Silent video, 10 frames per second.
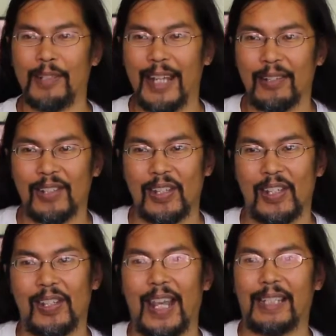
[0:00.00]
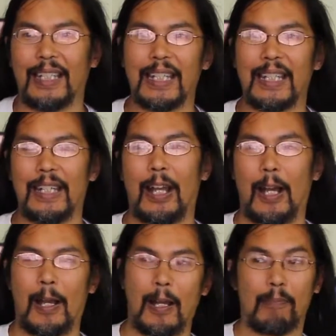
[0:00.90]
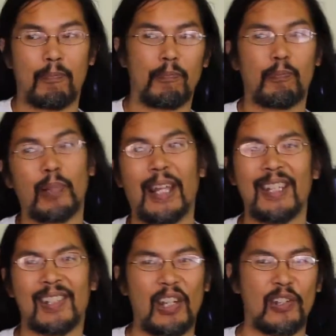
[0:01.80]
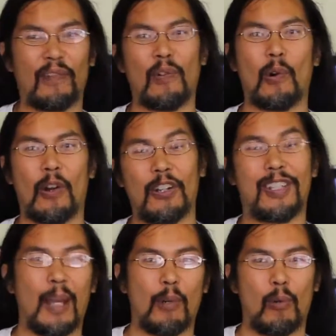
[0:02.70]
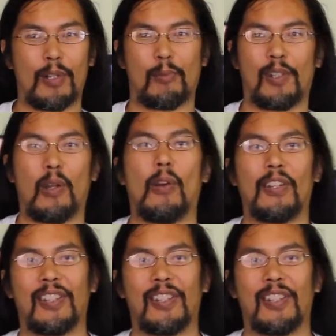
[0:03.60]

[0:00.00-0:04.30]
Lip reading: announces that the PlayStation 4 demo, which was known as